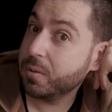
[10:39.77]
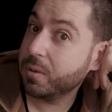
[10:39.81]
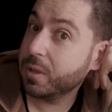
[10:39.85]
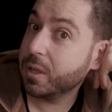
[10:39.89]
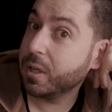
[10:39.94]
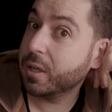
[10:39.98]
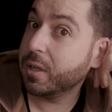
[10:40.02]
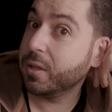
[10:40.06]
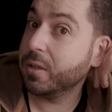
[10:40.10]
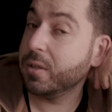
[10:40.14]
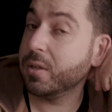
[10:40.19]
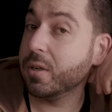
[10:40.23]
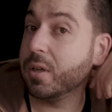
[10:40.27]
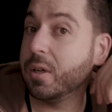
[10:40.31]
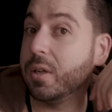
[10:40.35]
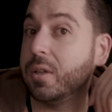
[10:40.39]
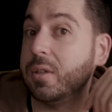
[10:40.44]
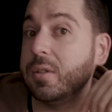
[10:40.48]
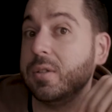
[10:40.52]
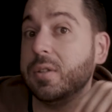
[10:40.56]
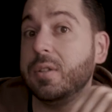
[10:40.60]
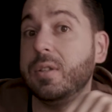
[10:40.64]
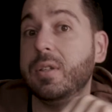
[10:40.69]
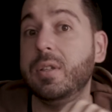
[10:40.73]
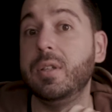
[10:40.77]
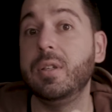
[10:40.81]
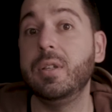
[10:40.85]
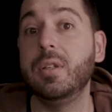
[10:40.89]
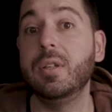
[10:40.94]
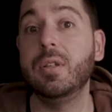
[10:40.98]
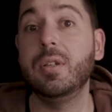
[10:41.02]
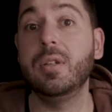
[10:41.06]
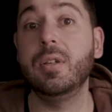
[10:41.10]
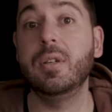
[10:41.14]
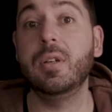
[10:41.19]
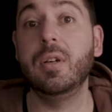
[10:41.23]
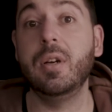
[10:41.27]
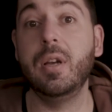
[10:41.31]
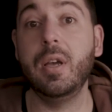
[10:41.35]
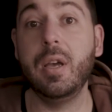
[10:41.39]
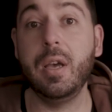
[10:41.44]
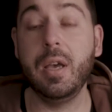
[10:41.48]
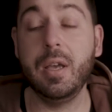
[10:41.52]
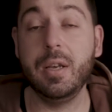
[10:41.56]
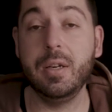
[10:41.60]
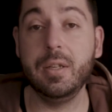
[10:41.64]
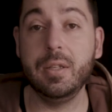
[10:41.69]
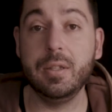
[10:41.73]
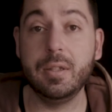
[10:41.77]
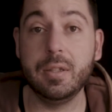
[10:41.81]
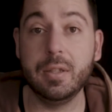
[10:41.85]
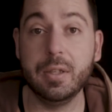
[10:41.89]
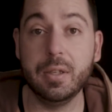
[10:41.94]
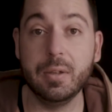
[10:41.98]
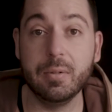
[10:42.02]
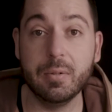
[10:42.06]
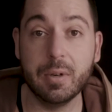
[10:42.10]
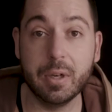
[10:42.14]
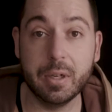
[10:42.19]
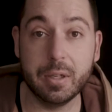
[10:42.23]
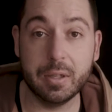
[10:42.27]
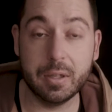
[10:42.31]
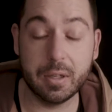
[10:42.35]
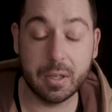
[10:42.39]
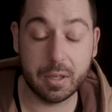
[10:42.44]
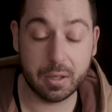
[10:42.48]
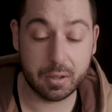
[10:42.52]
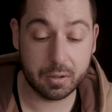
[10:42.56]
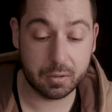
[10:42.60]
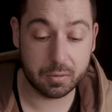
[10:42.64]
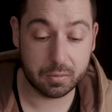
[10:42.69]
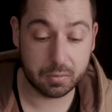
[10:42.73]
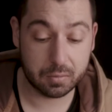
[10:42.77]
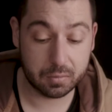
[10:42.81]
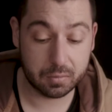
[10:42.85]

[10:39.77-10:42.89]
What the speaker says: cannot hear anything right now.